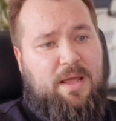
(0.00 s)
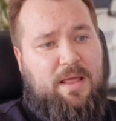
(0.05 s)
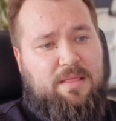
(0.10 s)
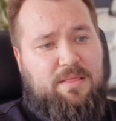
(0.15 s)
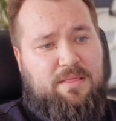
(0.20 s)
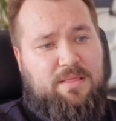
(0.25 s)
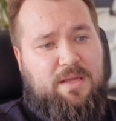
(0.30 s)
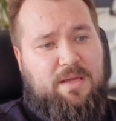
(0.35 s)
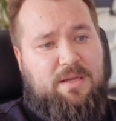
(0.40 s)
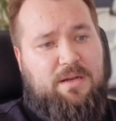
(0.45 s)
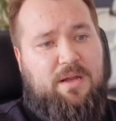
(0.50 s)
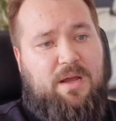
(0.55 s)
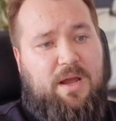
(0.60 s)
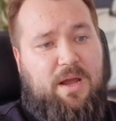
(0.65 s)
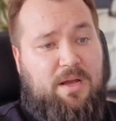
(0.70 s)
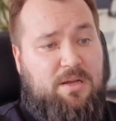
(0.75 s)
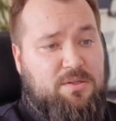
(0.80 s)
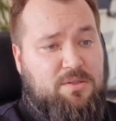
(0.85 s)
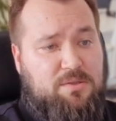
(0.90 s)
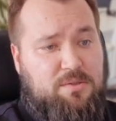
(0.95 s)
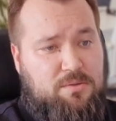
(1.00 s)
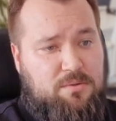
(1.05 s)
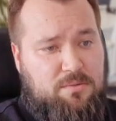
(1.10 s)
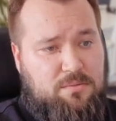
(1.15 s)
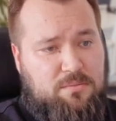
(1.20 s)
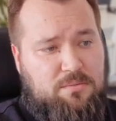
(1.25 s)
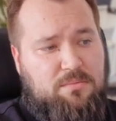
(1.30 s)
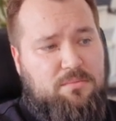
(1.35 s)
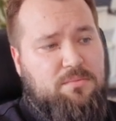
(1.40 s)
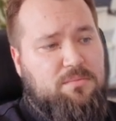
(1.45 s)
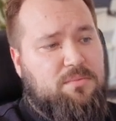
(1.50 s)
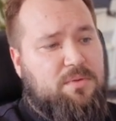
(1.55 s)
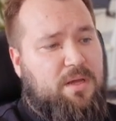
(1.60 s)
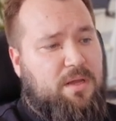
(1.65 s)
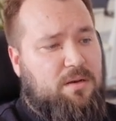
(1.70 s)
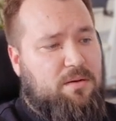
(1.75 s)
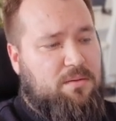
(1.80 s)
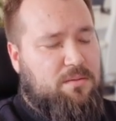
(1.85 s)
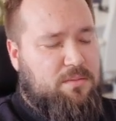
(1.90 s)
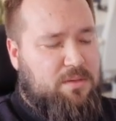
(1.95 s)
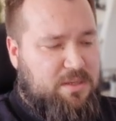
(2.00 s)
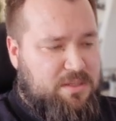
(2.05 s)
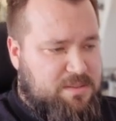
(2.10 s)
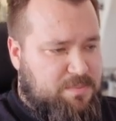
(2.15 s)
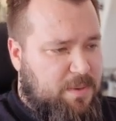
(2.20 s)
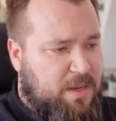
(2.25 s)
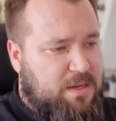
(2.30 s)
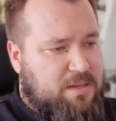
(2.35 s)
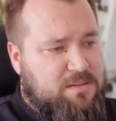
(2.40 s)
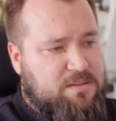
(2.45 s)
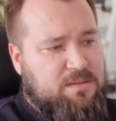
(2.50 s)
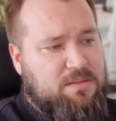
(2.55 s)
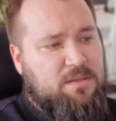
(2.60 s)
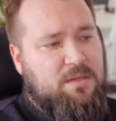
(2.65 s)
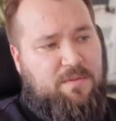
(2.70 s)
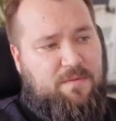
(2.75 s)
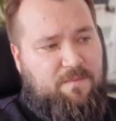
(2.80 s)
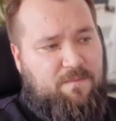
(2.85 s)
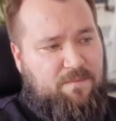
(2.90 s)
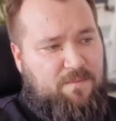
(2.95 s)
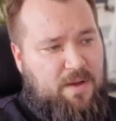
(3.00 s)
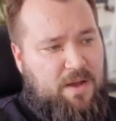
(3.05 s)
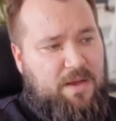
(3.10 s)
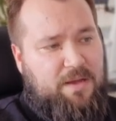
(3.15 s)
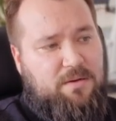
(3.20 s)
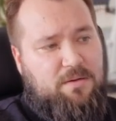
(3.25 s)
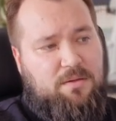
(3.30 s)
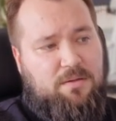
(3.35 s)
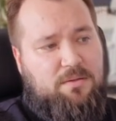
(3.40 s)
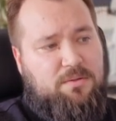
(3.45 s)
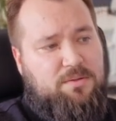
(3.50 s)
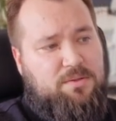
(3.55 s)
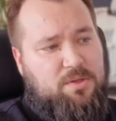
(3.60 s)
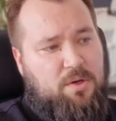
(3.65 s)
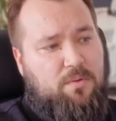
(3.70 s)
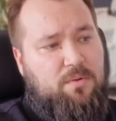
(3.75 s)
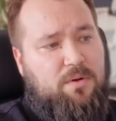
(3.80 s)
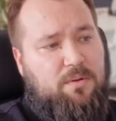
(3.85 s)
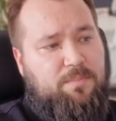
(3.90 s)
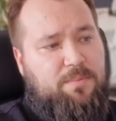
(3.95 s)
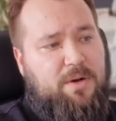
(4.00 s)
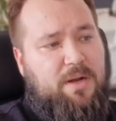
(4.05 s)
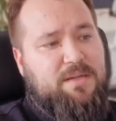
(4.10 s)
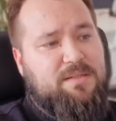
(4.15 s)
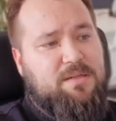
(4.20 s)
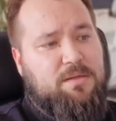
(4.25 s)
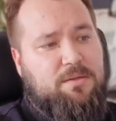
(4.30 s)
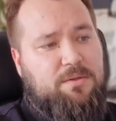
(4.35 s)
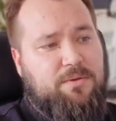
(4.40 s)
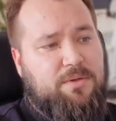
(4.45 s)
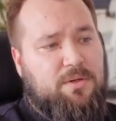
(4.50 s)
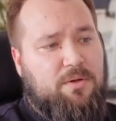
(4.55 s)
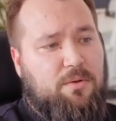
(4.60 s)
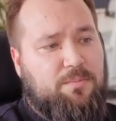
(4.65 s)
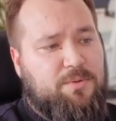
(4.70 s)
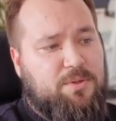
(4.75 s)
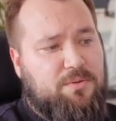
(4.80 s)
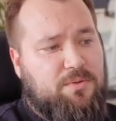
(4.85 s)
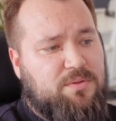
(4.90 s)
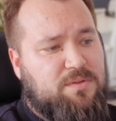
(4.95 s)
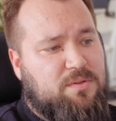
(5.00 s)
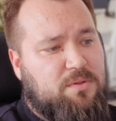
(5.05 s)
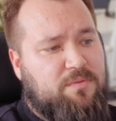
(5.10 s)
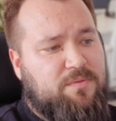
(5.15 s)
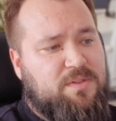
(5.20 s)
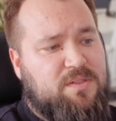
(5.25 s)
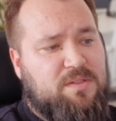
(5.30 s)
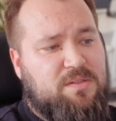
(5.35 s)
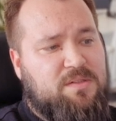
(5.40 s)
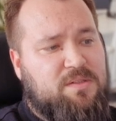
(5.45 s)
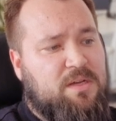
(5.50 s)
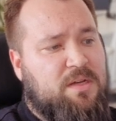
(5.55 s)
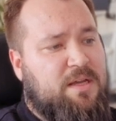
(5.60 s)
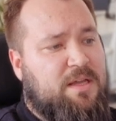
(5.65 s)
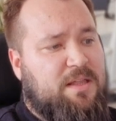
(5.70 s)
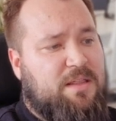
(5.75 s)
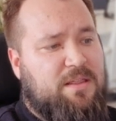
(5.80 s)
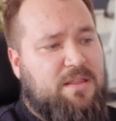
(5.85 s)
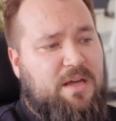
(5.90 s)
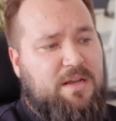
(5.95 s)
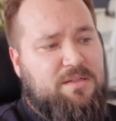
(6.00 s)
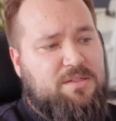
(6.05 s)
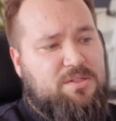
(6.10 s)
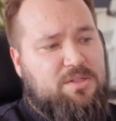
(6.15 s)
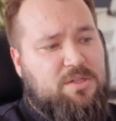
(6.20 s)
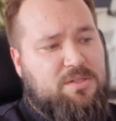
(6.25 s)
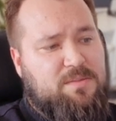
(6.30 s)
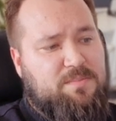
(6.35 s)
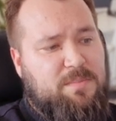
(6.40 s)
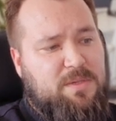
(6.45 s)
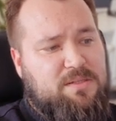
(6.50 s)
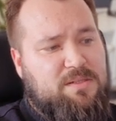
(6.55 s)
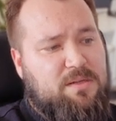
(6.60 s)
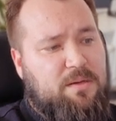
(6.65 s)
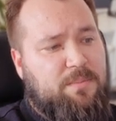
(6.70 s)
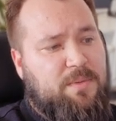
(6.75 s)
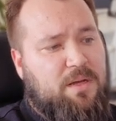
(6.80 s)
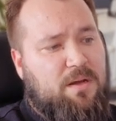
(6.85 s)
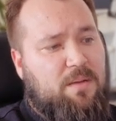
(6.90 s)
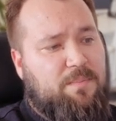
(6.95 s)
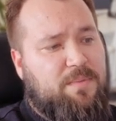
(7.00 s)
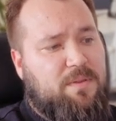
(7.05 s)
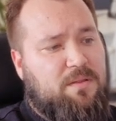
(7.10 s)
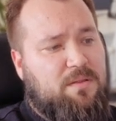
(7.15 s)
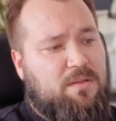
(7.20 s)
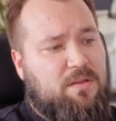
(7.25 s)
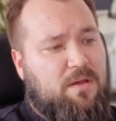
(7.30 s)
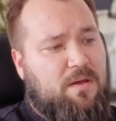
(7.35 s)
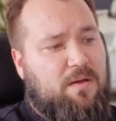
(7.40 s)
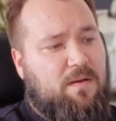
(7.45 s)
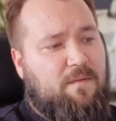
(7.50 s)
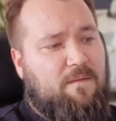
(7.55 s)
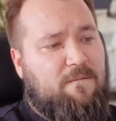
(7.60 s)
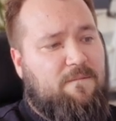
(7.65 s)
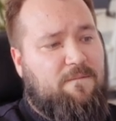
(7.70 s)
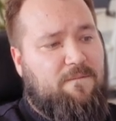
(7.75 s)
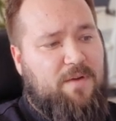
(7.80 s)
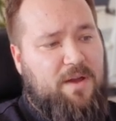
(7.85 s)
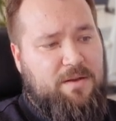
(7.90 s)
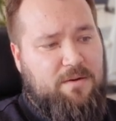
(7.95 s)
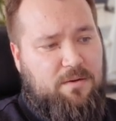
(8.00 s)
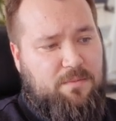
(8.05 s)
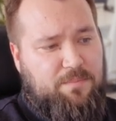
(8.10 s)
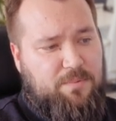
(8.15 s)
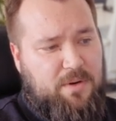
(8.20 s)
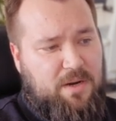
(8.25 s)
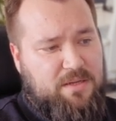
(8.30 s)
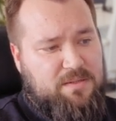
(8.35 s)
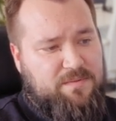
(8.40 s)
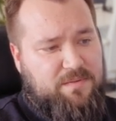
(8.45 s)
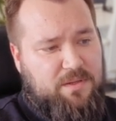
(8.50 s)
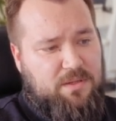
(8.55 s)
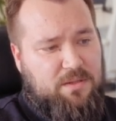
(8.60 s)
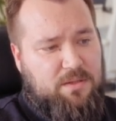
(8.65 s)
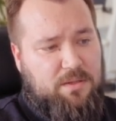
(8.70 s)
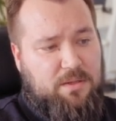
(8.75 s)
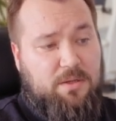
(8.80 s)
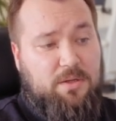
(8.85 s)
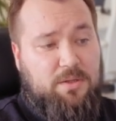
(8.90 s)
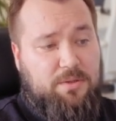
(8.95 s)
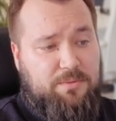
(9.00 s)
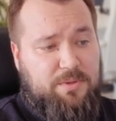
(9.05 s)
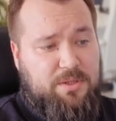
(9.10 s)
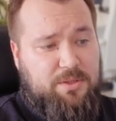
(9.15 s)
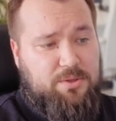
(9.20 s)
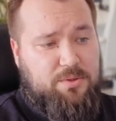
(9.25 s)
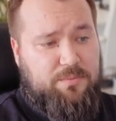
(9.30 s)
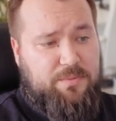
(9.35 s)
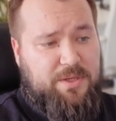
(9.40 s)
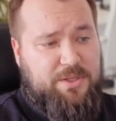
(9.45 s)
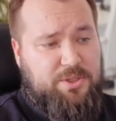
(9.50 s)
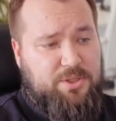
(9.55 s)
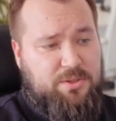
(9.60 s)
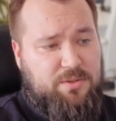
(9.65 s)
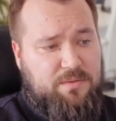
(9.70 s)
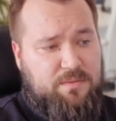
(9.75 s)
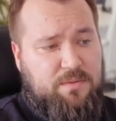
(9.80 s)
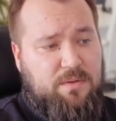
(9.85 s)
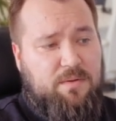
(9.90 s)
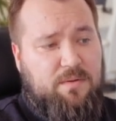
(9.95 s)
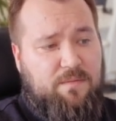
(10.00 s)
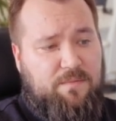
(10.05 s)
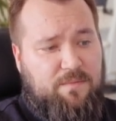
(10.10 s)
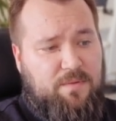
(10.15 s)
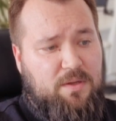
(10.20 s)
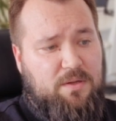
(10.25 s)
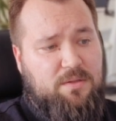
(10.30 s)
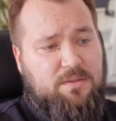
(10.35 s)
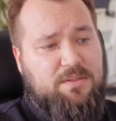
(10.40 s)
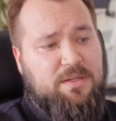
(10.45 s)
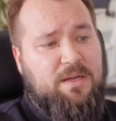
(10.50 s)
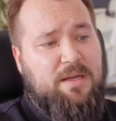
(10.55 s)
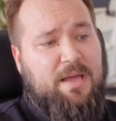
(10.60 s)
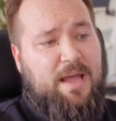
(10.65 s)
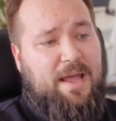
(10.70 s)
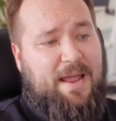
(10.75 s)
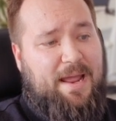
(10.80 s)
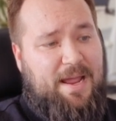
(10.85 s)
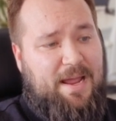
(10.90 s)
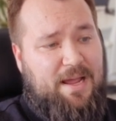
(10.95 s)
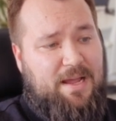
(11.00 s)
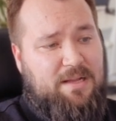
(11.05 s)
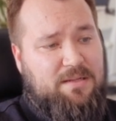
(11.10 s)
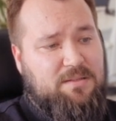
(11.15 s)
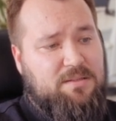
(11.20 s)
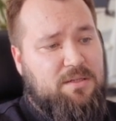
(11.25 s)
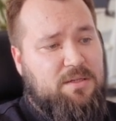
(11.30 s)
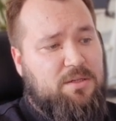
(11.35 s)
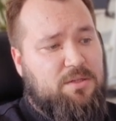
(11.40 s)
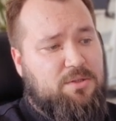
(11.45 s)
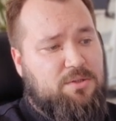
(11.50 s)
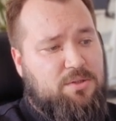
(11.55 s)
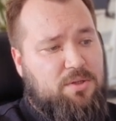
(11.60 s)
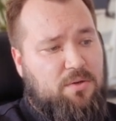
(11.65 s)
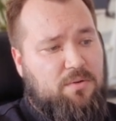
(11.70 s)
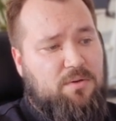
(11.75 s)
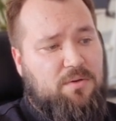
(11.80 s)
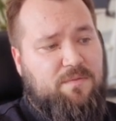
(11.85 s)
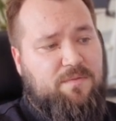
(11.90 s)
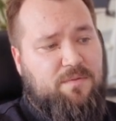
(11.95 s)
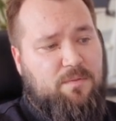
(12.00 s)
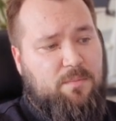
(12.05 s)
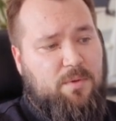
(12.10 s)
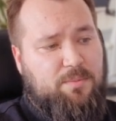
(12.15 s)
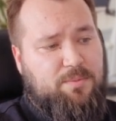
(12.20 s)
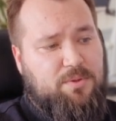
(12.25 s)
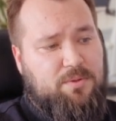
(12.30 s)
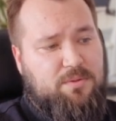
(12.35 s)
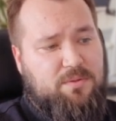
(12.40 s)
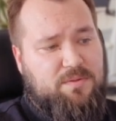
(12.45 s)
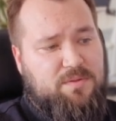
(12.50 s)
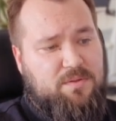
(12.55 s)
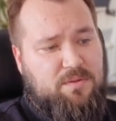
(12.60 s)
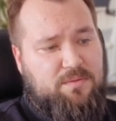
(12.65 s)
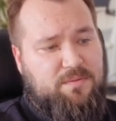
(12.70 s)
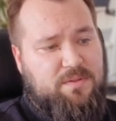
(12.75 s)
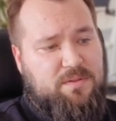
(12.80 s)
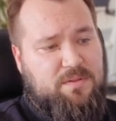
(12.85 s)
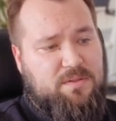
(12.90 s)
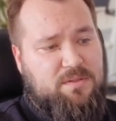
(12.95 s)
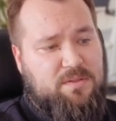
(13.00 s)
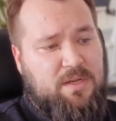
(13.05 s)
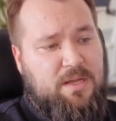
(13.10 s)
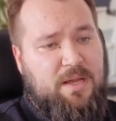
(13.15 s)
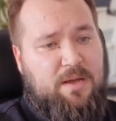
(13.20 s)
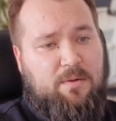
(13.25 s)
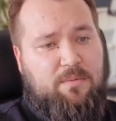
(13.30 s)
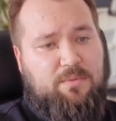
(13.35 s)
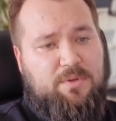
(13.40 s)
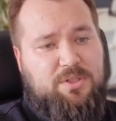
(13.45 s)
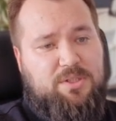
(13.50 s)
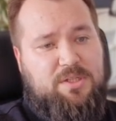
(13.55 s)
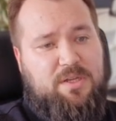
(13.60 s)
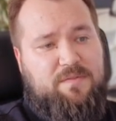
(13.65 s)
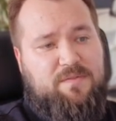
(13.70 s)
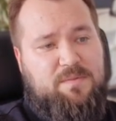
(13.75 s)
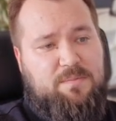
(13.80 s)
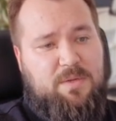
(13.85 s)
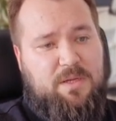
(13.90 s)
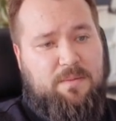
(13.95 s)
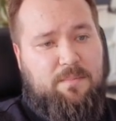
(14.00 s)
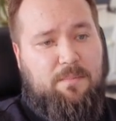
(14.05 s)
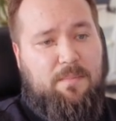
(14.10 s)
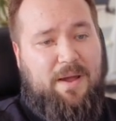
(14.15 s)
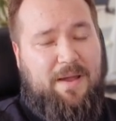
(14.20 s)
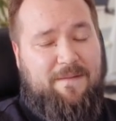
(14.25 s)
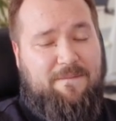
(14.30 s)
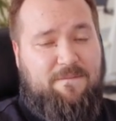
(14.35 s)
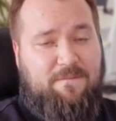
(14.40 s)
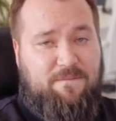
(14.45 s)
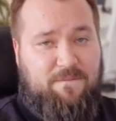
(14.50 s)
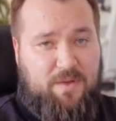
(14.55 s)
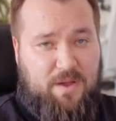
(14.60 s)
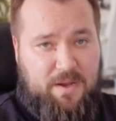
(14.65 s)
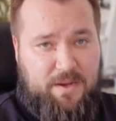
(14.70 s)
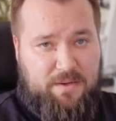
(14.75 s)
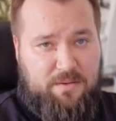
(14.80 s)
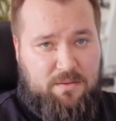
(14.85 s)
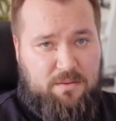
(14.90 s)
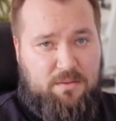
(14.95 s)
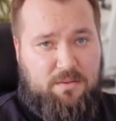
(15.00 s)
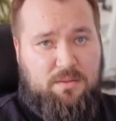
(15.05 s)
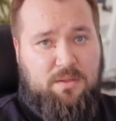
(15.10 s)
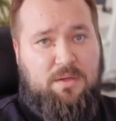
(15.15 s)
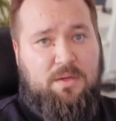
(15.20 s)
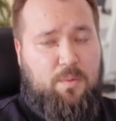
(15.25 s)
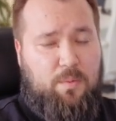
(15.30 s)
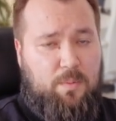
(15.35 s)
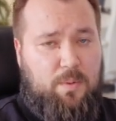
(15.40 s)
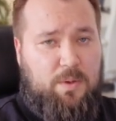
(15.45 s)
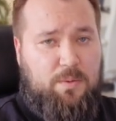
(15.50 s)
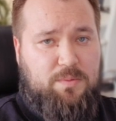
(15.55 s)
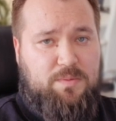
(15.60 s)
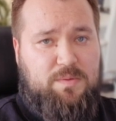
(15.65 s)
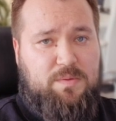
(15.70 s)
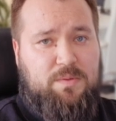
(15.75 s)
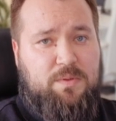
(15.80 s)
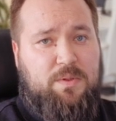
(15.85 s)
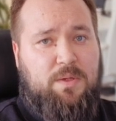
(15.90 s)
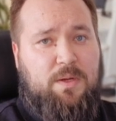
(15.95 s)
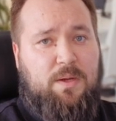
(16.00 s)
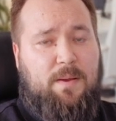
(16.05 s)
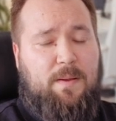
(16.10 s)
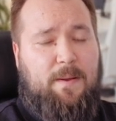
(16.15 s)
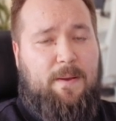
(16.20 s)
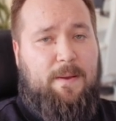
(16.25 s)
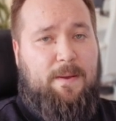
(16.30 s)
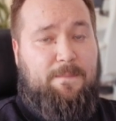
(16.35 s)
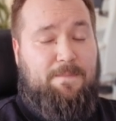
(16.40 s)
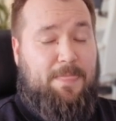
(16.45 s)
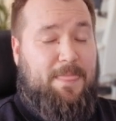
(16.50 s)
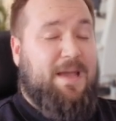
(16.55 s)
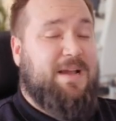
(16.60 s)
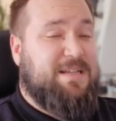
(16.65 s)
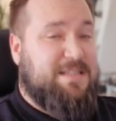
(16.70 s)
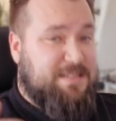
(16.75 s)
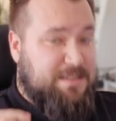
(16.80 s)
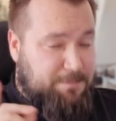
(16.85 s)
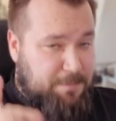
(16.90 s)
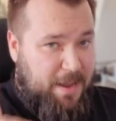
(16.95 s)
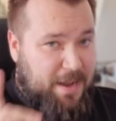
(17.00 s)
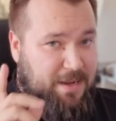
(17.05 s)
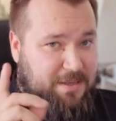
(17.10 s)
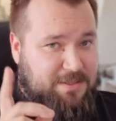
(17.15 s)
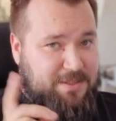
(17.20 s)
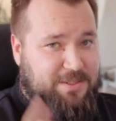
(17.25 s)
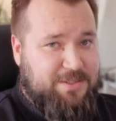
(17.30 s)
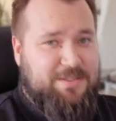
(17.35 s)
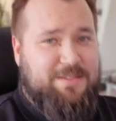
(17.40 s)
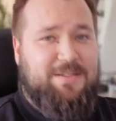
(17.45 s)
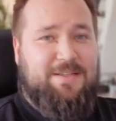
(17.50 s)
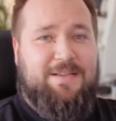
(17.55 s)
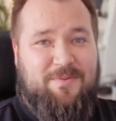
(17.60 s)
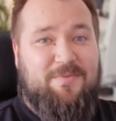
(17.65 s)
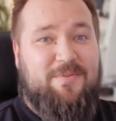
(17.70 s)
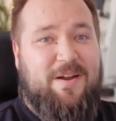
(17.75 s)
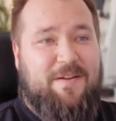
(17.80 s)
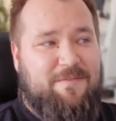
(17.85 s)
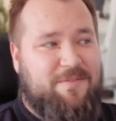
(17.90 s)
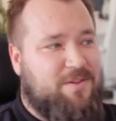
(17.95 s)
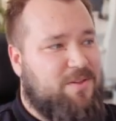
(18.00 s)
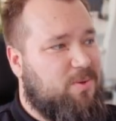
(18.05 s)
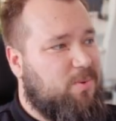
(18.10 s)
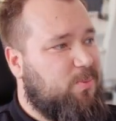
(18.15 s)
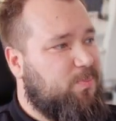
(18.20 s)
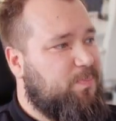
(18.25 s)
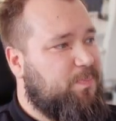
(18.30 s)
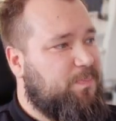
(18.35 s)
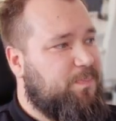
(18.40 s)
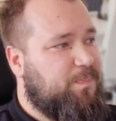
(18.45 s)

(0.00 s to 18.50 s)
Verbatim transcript: And then, as you can expect, the final total price including optional services, that is just me summing up the final price including duration field and total from optional services, which gives me my final quote um, expected revenue.